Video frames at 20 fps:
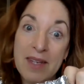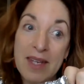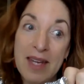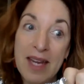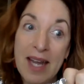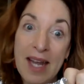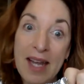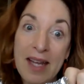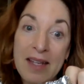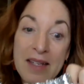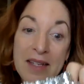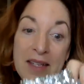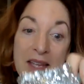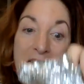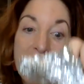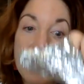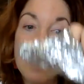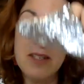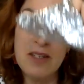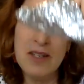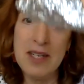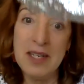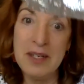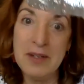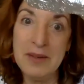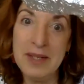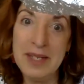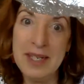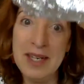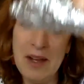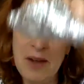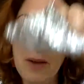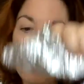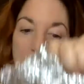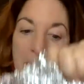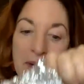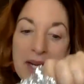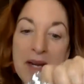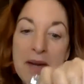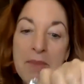Yeah? So here we go.
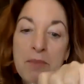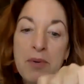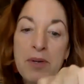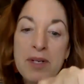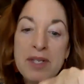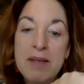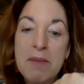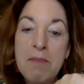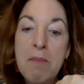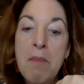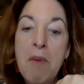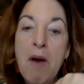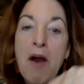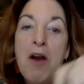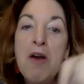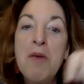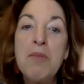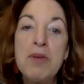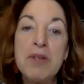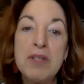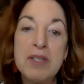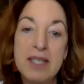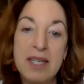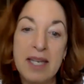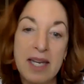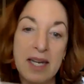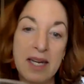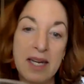We're going to put some marbles in.